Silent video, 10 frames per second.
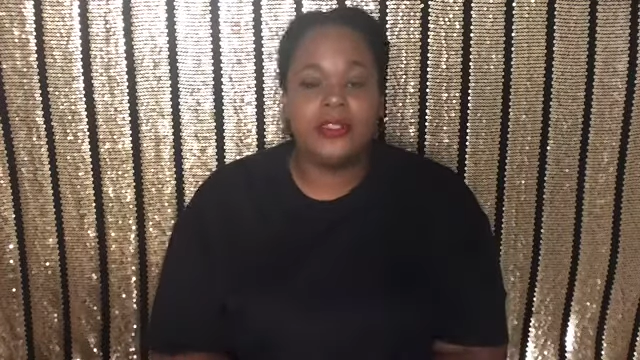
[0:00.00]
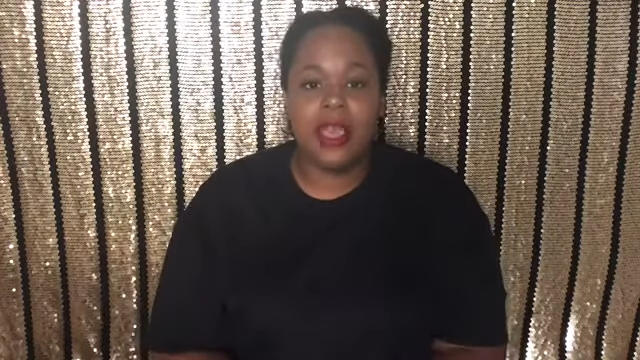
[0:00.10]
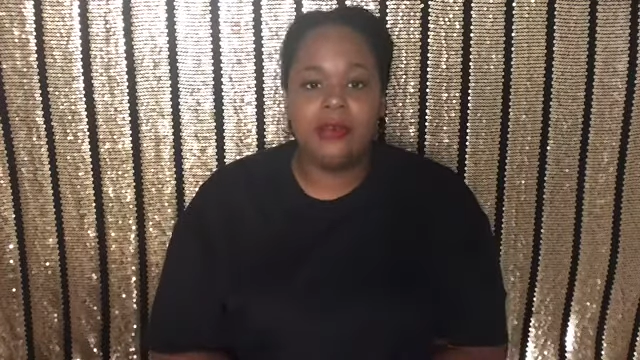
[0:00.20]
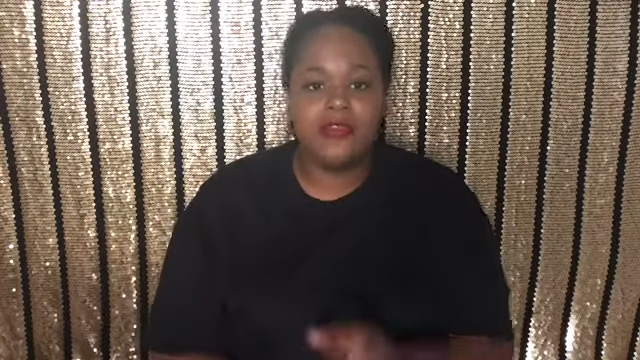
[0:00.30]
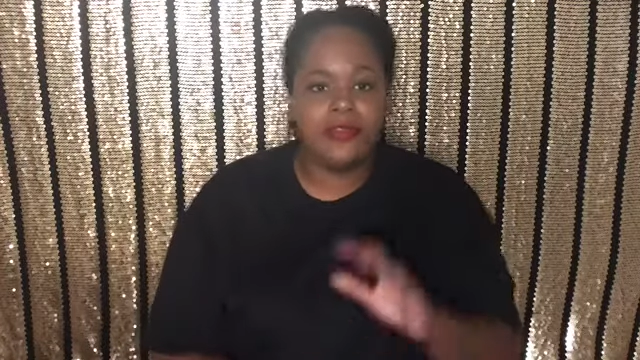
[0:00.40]
so
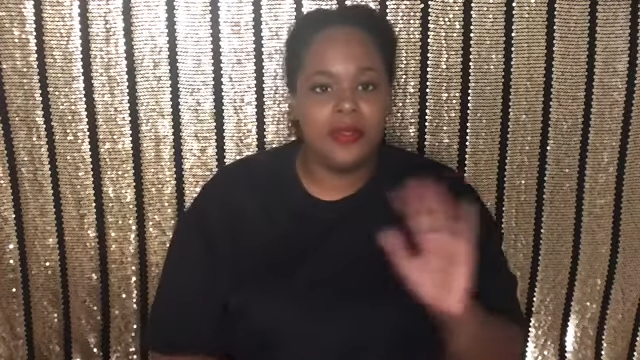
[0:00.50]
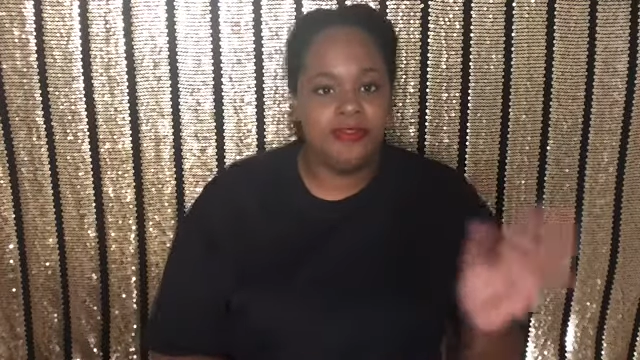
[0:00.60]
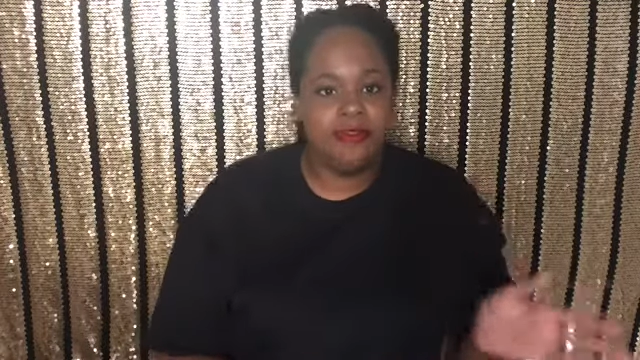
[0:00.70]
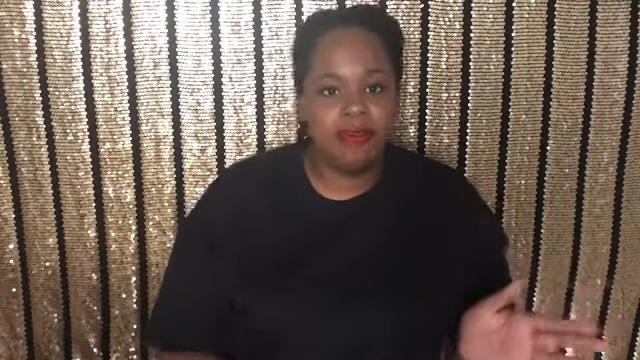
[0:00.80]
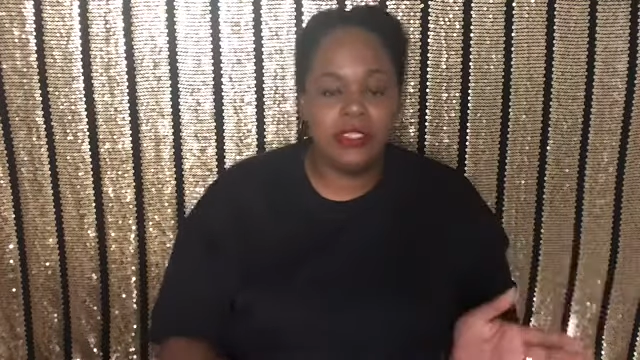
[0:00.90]
that was from the
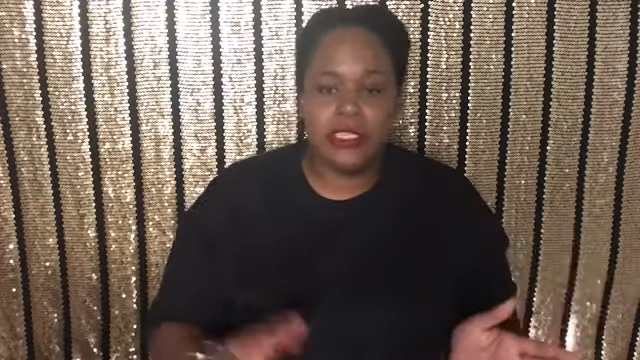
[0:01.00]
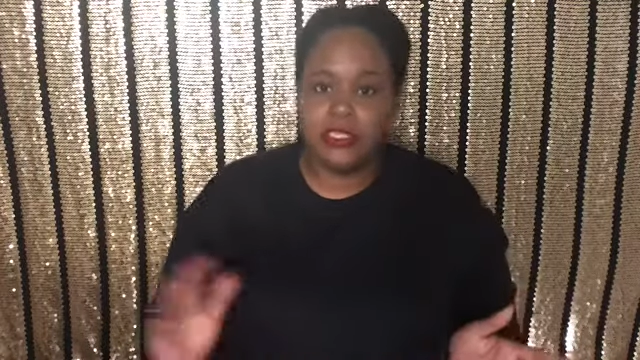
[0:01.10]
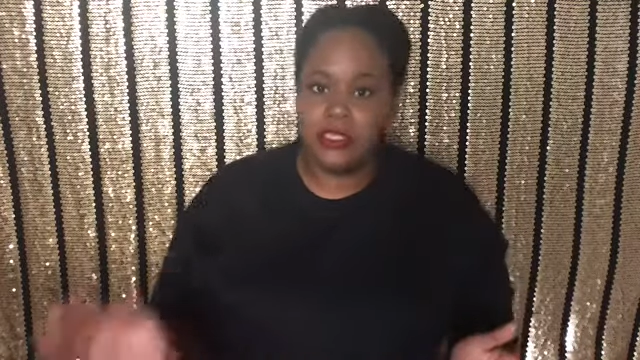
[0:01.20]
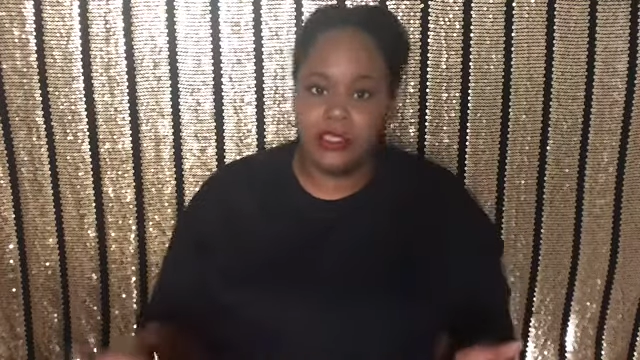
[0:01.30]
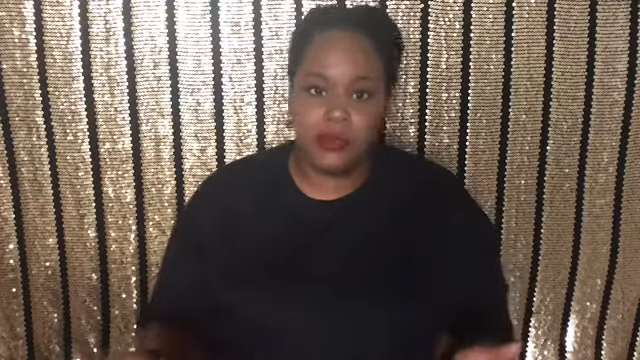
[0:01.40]

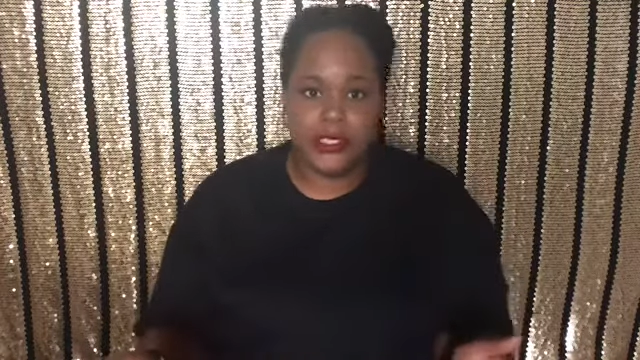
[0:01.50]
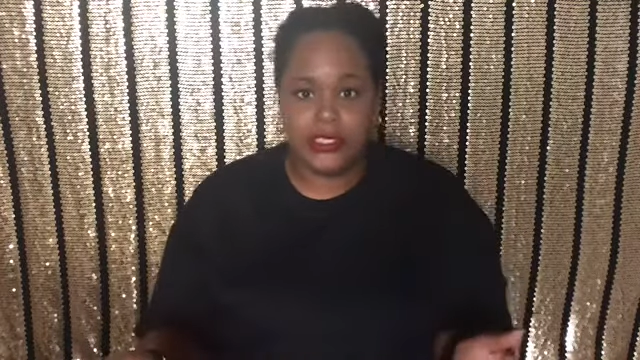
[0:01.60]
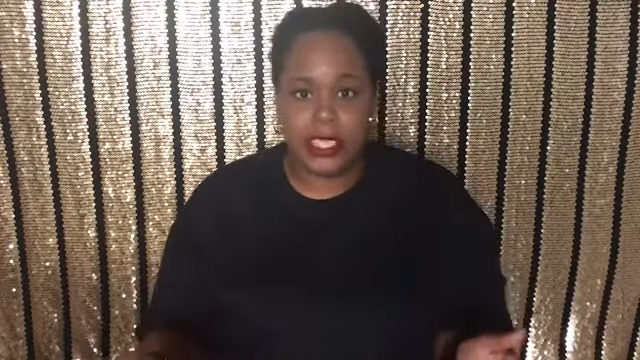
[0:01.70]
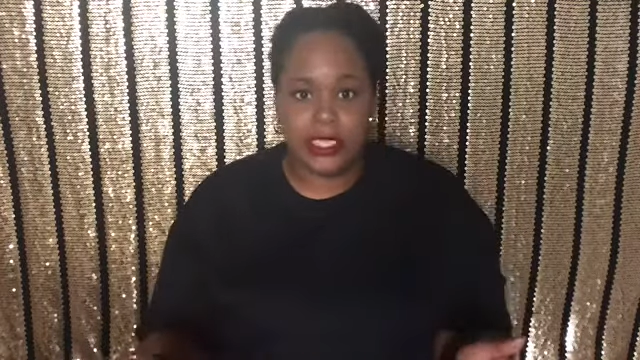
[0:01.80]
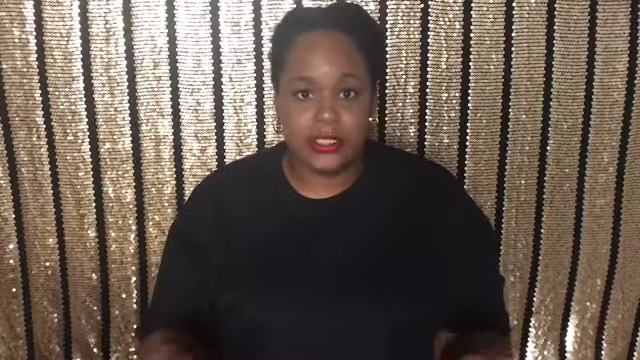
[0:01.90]
15th to the
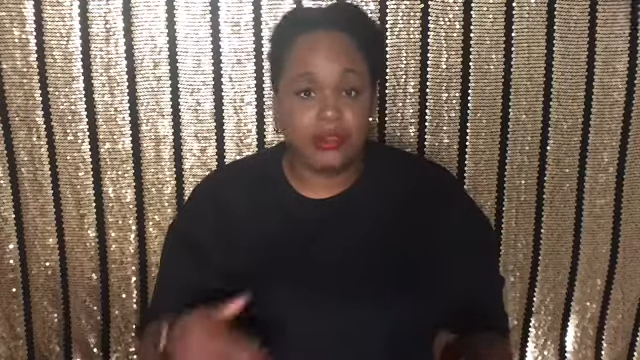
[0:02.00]
22nd.